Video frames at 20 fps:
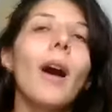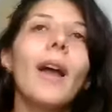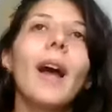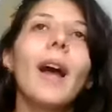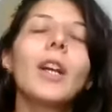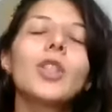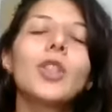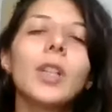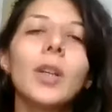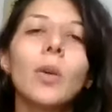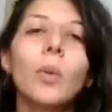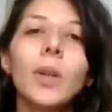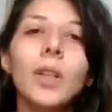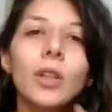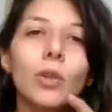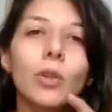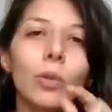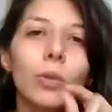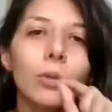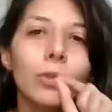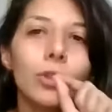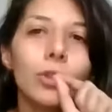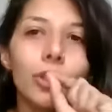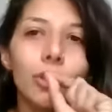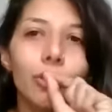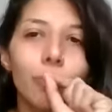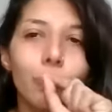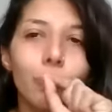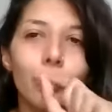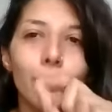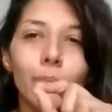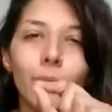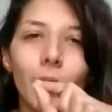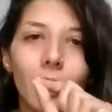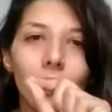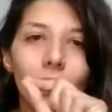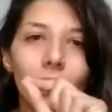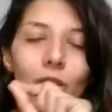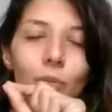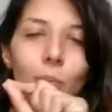I actually wanted to just
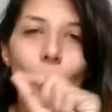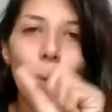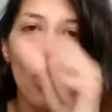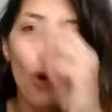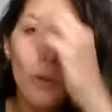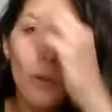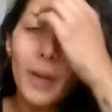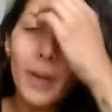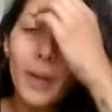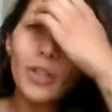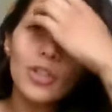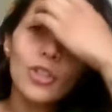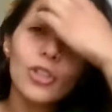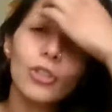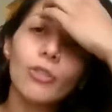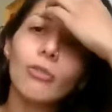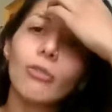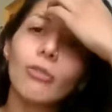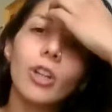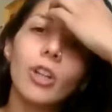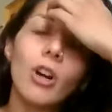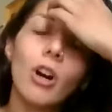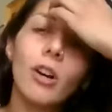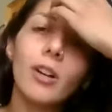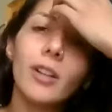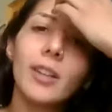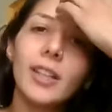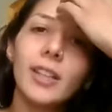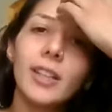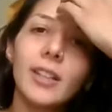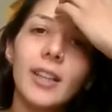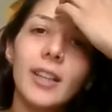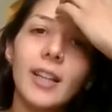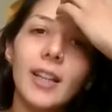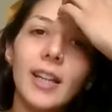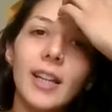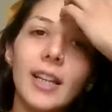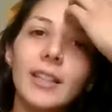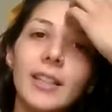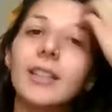a small mention regarding
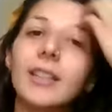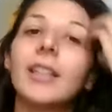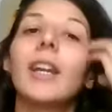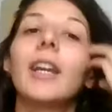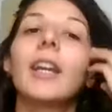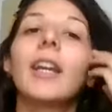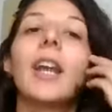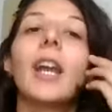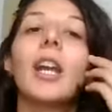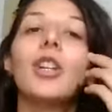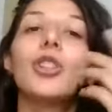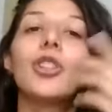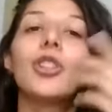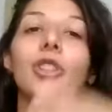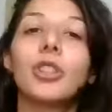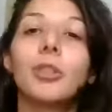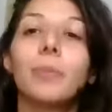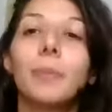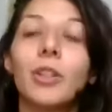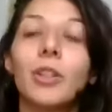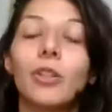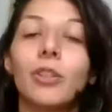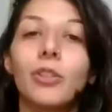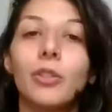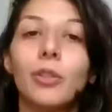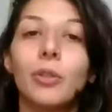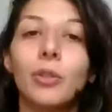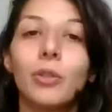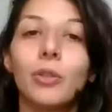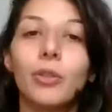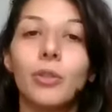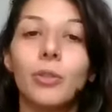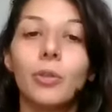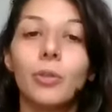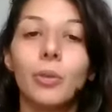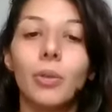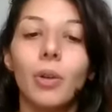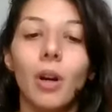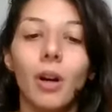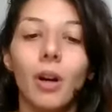the engagers, because
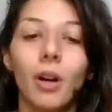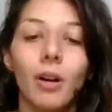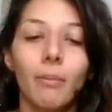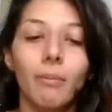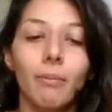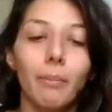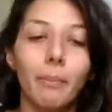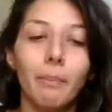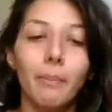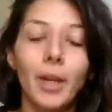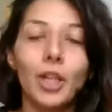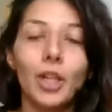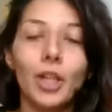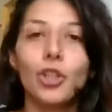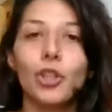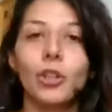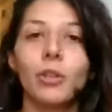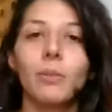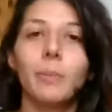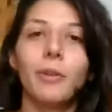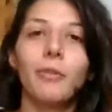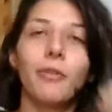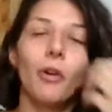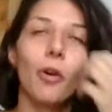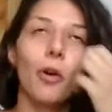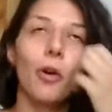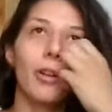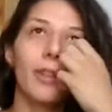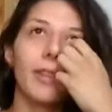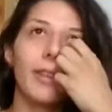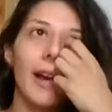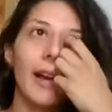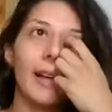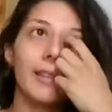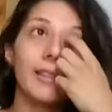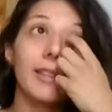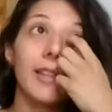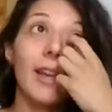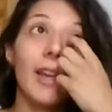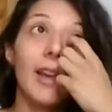you mentioned before
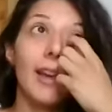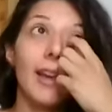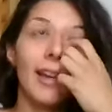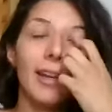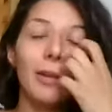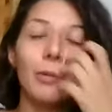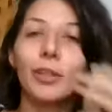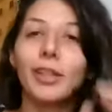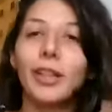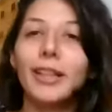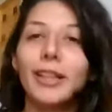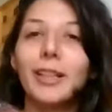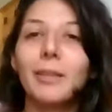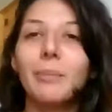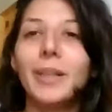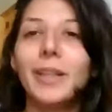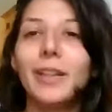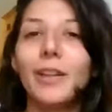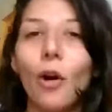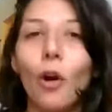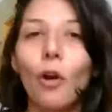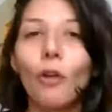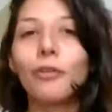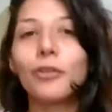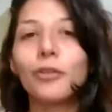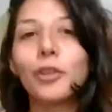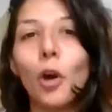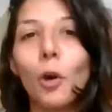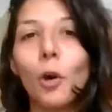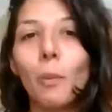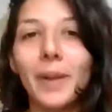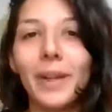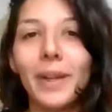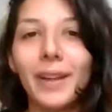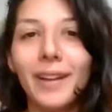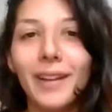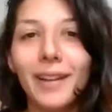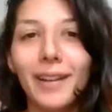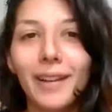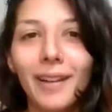that it was a little bit off
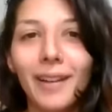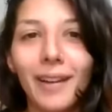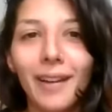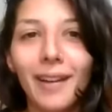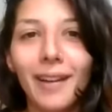topic, like